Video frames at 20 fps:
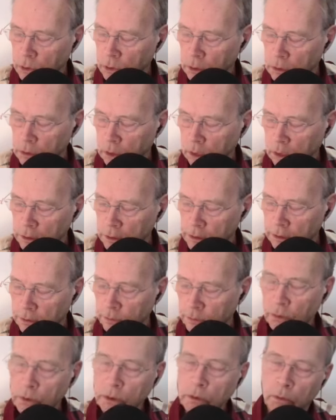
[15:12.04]
doing uh,
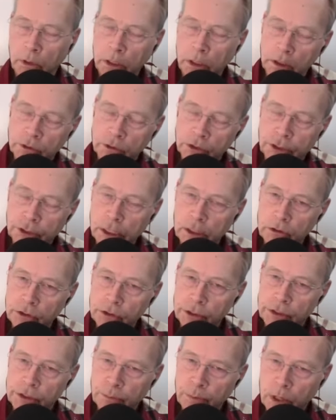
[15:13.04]
ten thirty-one
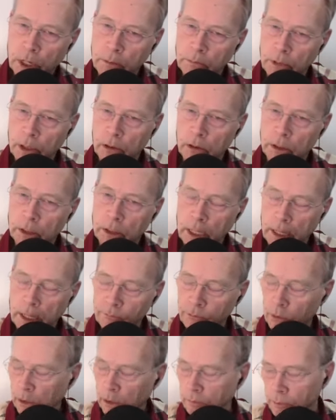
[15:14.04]
exchanges primarily.
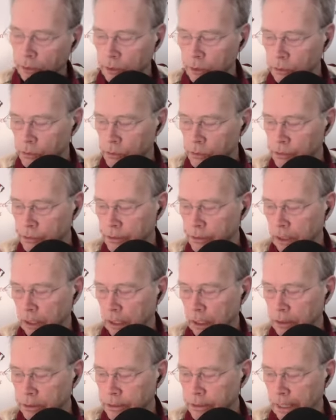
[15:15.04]
Have you ever used
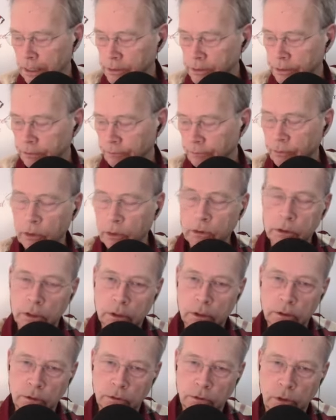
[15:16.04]
uh,
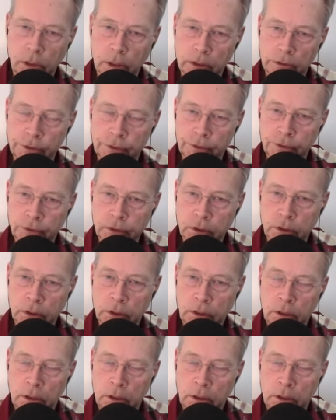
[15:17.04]
tax-deferred trusts?